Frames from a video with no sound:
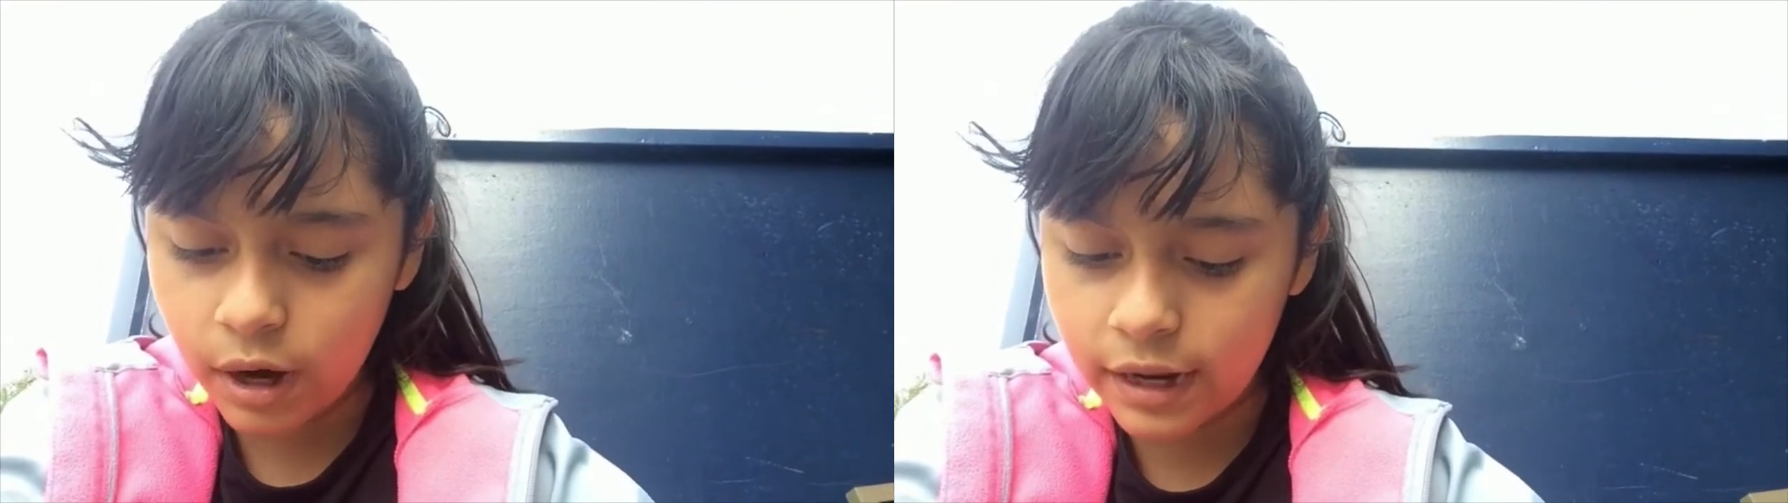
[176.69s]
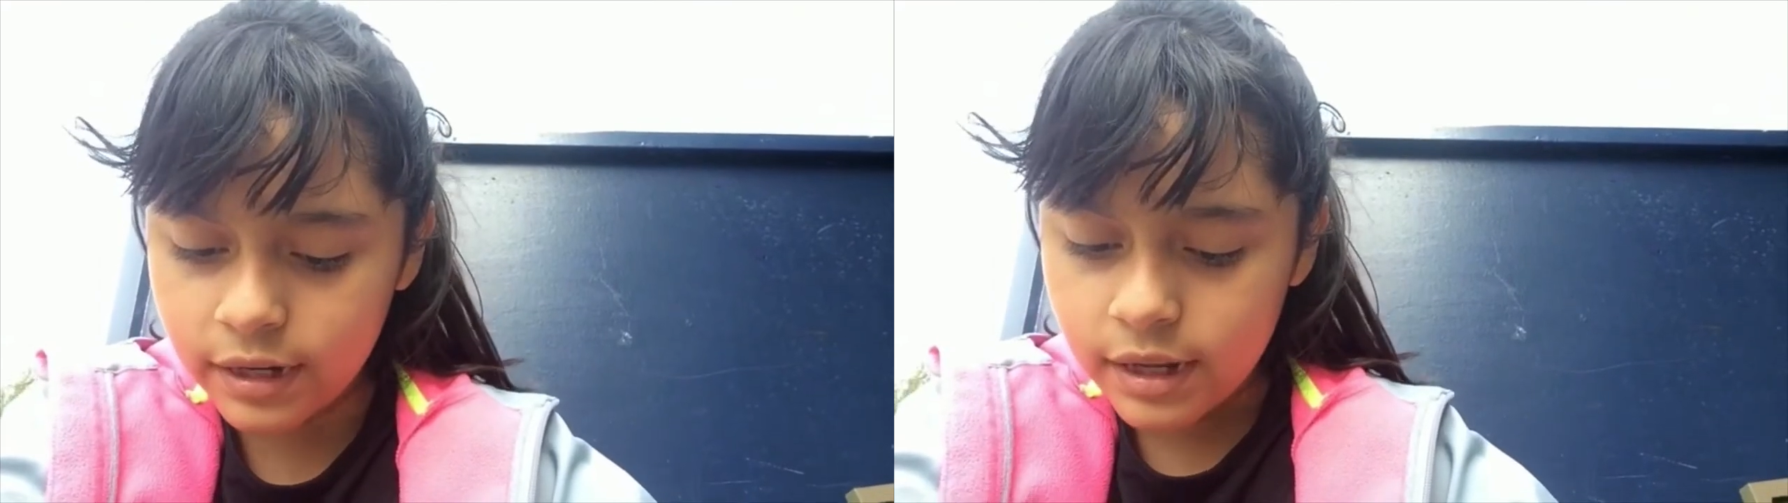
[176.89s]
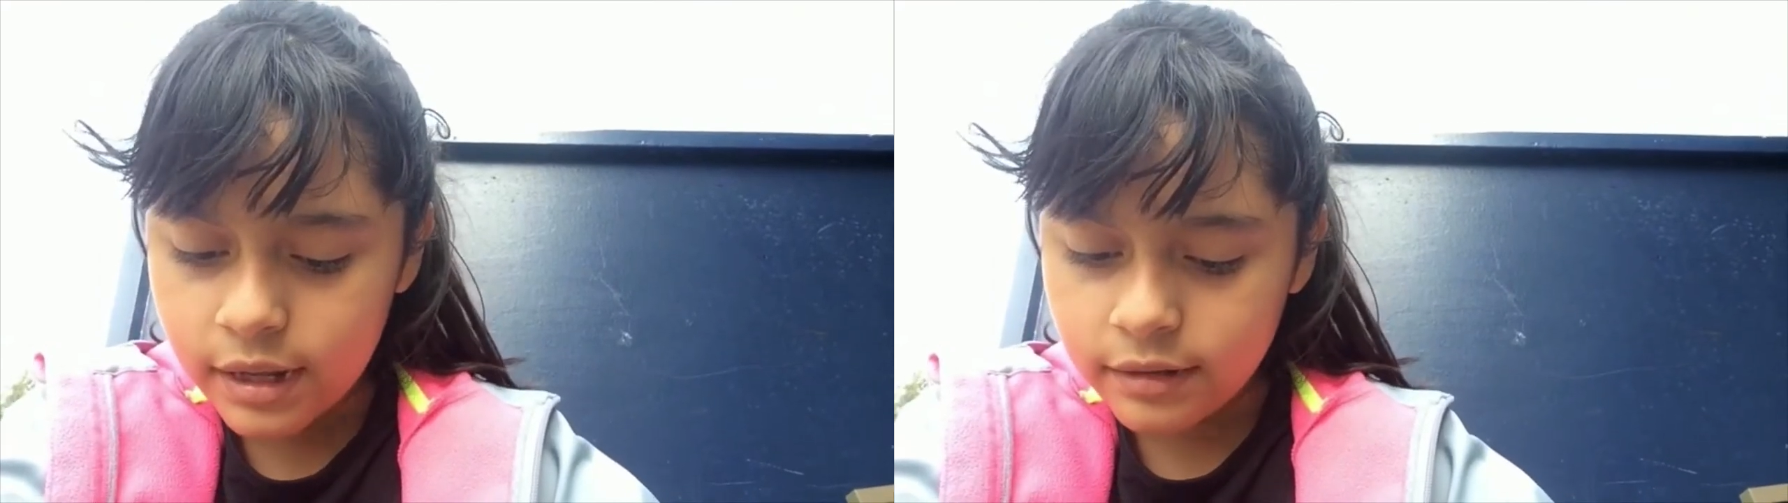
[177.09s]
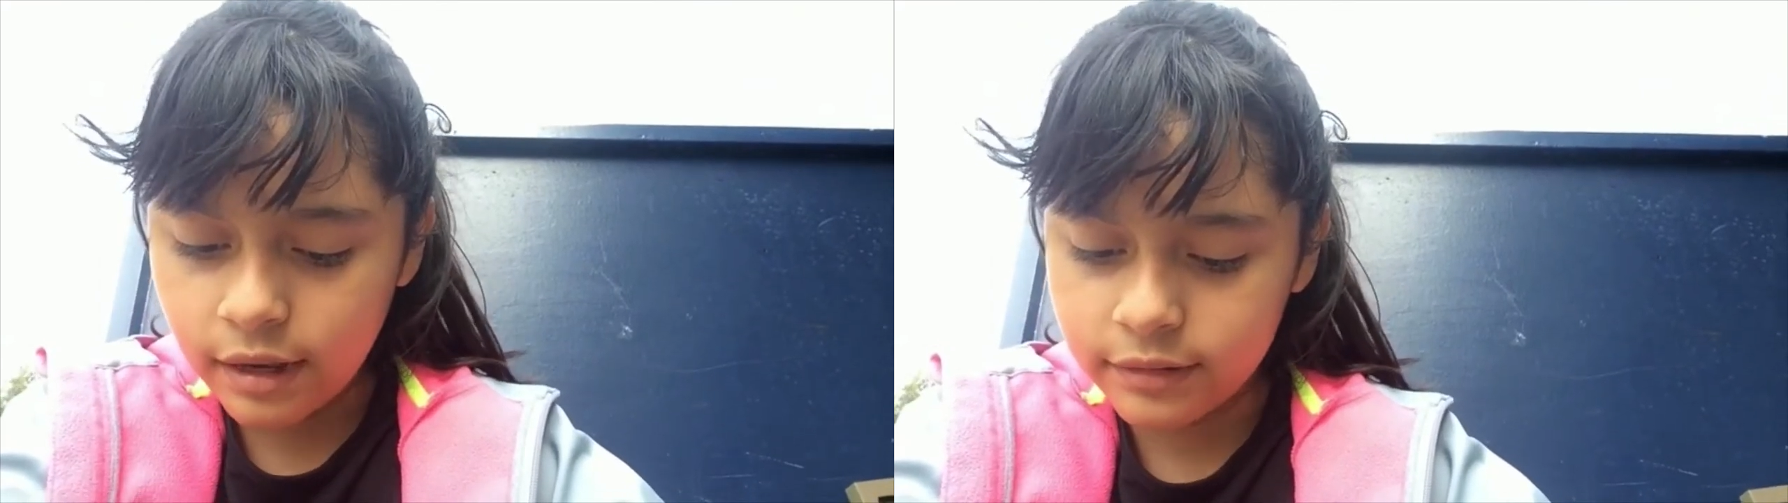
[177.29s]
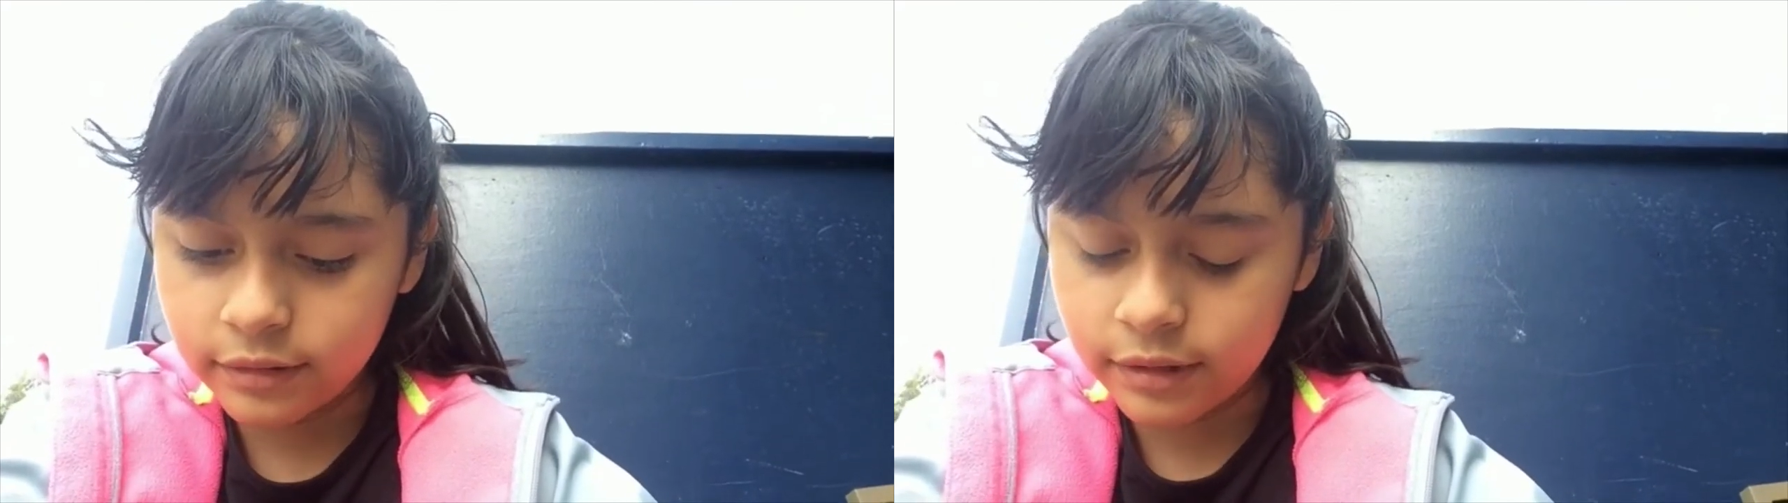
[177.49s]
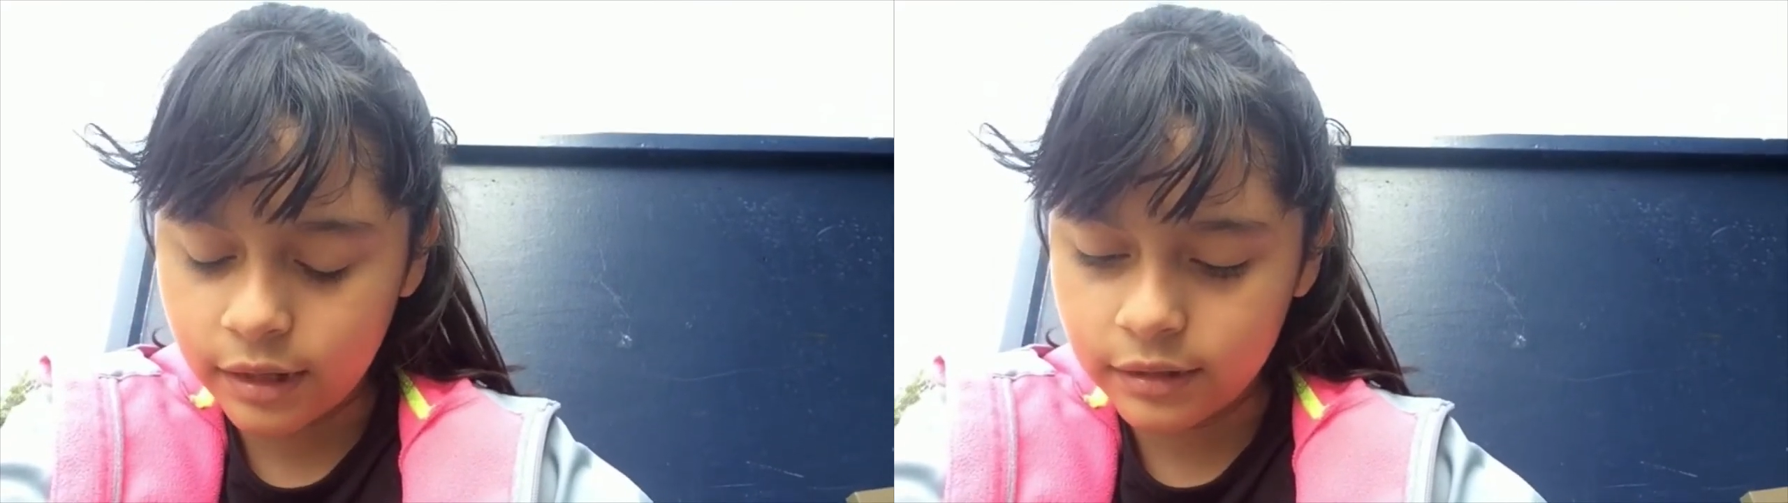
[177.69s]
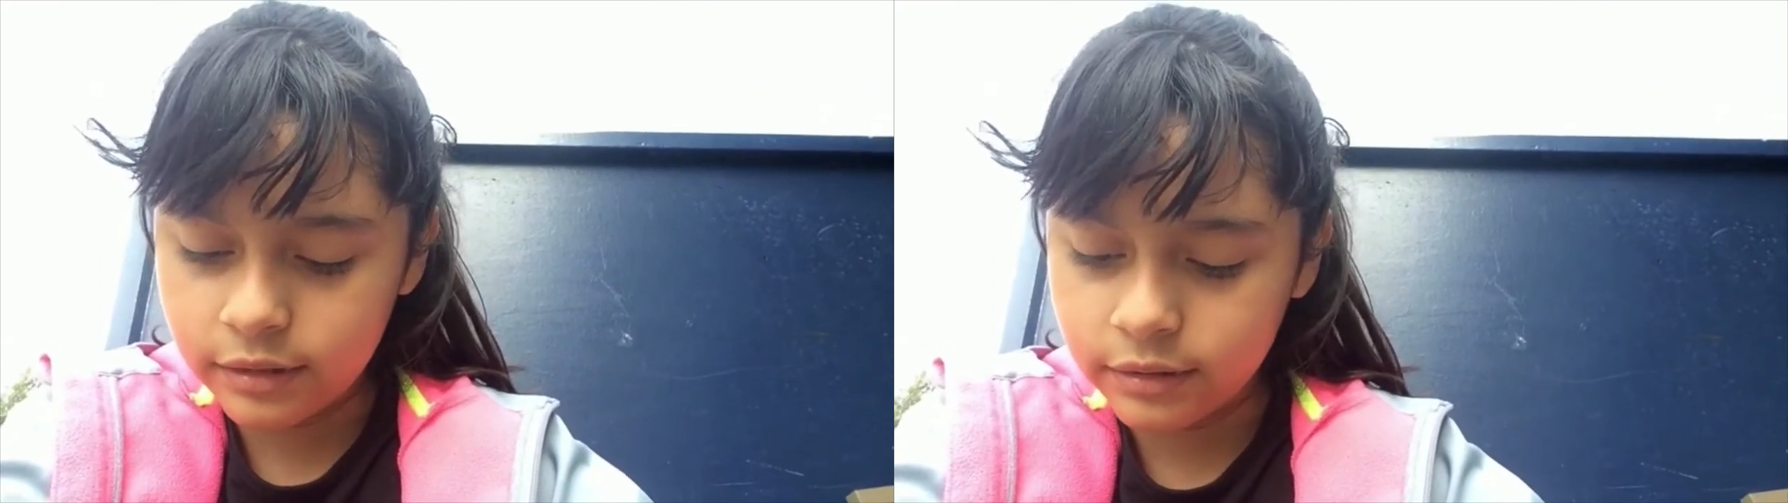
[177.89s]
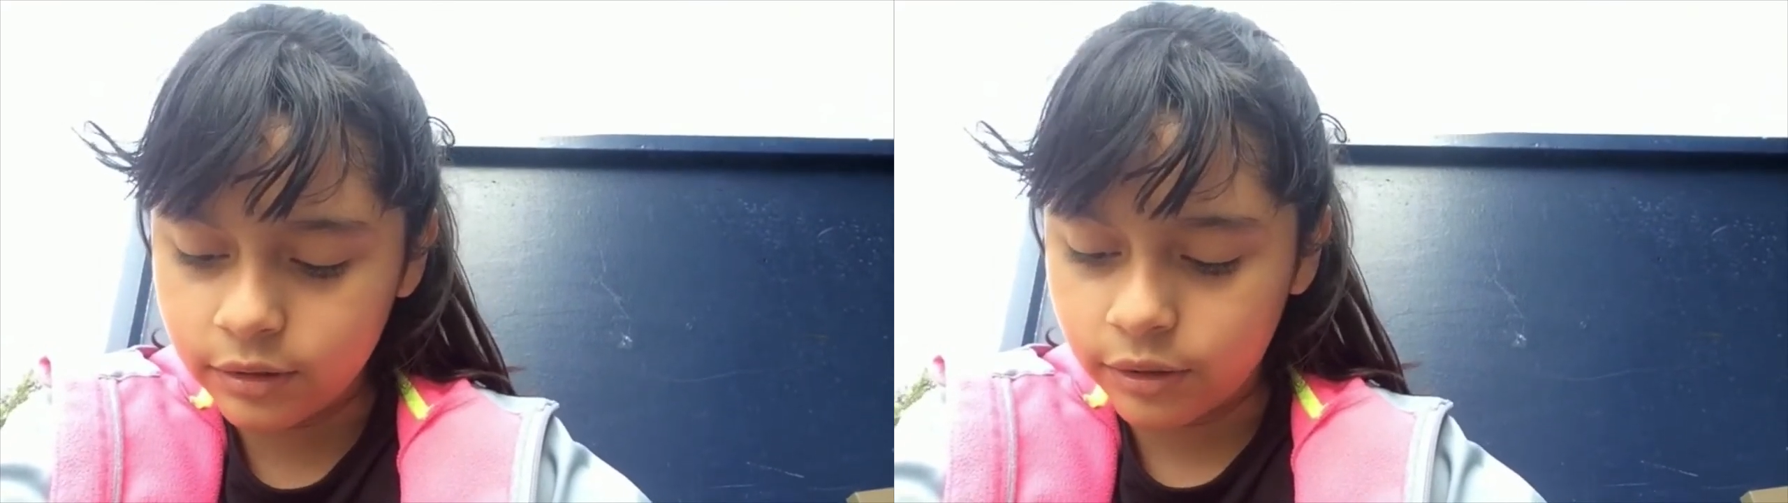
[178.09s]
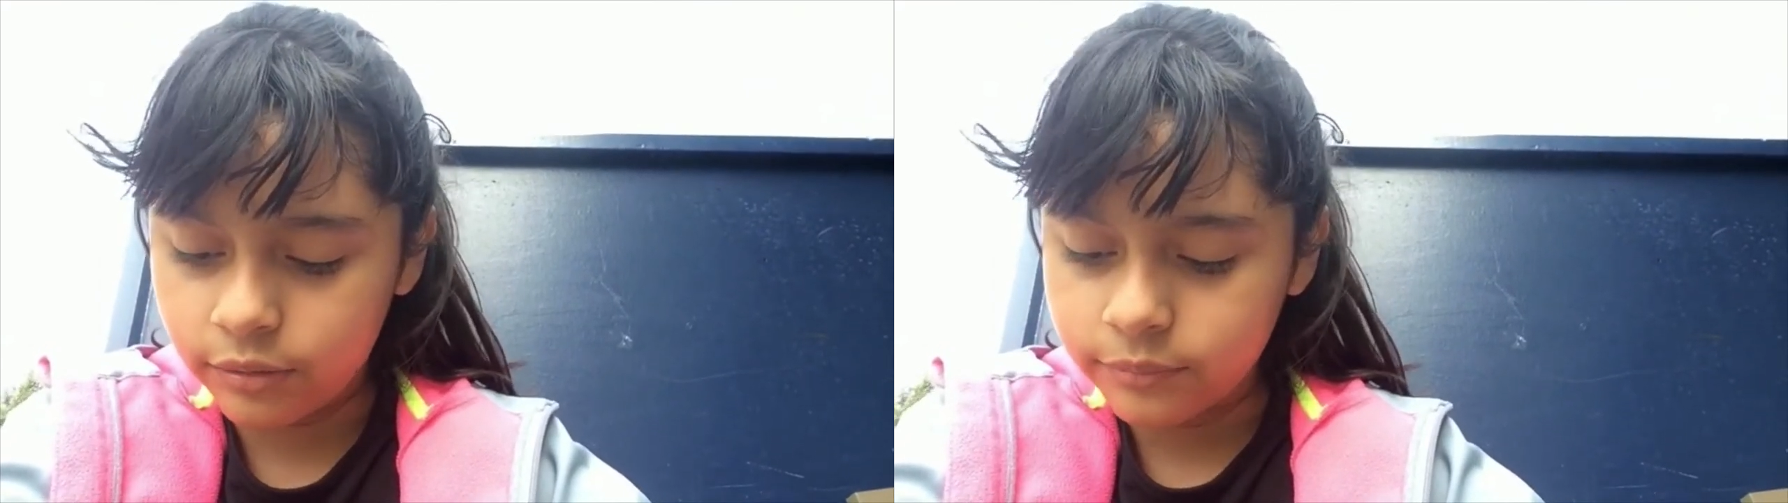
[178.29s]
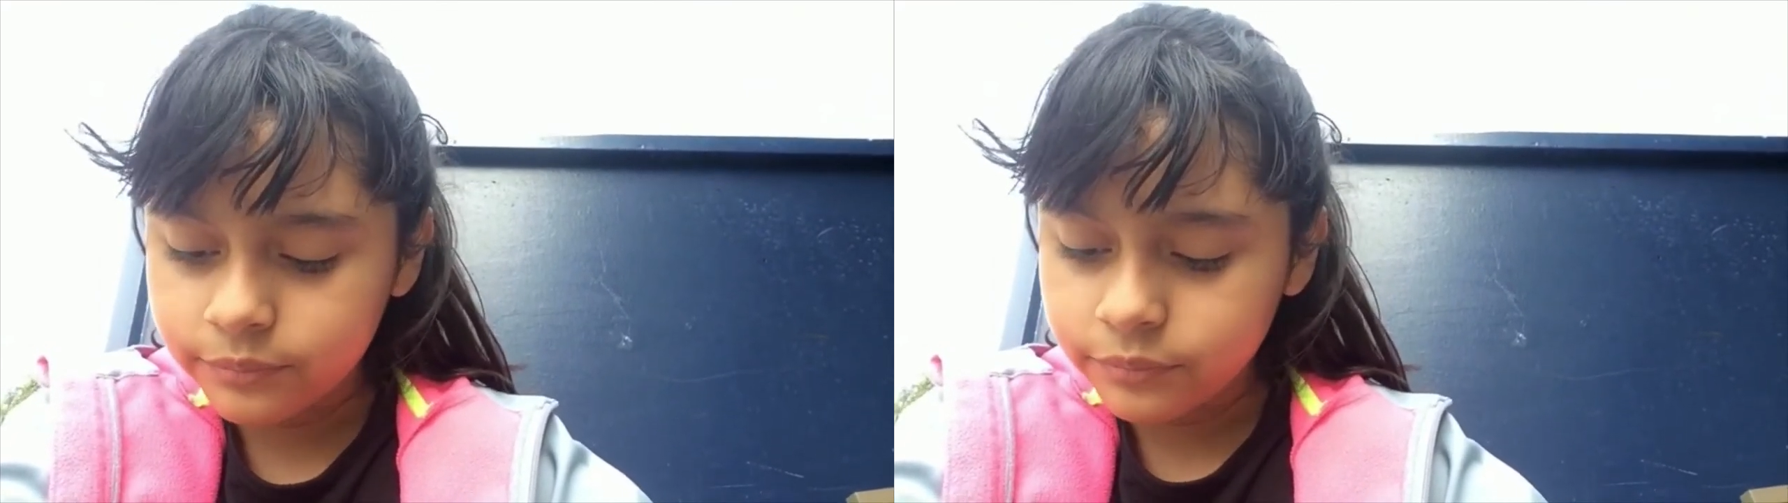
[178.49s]
Juan
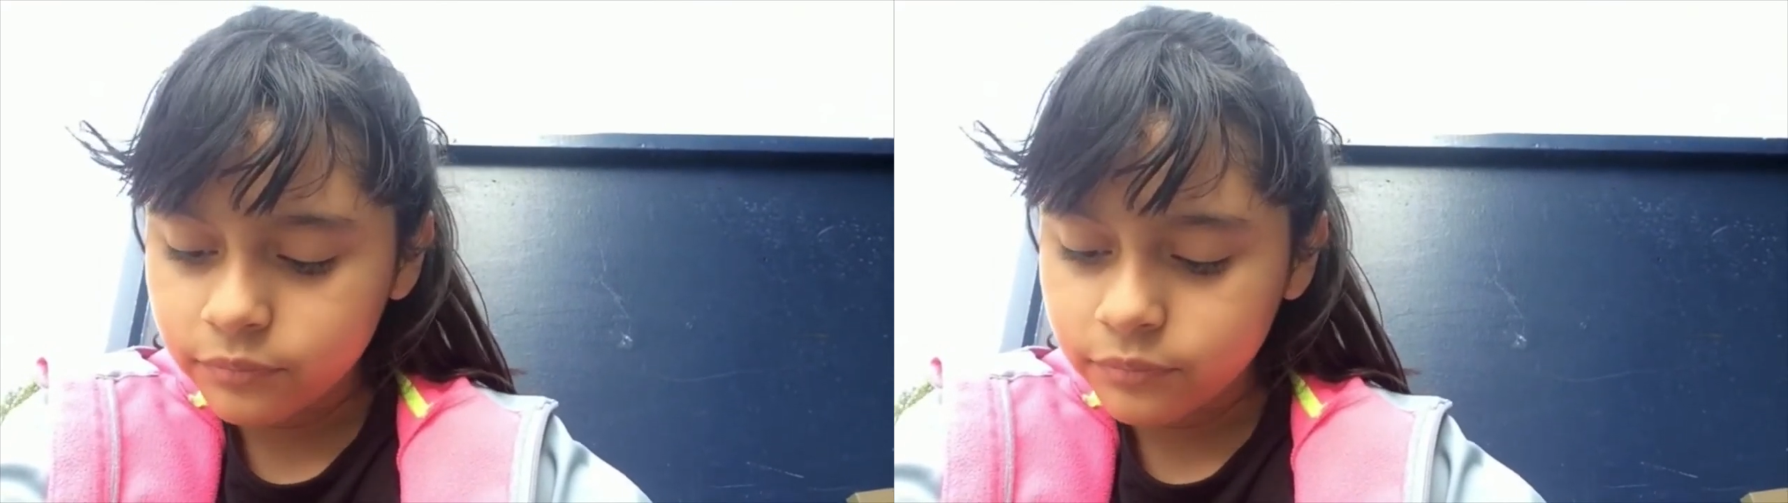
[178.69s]
Natalicio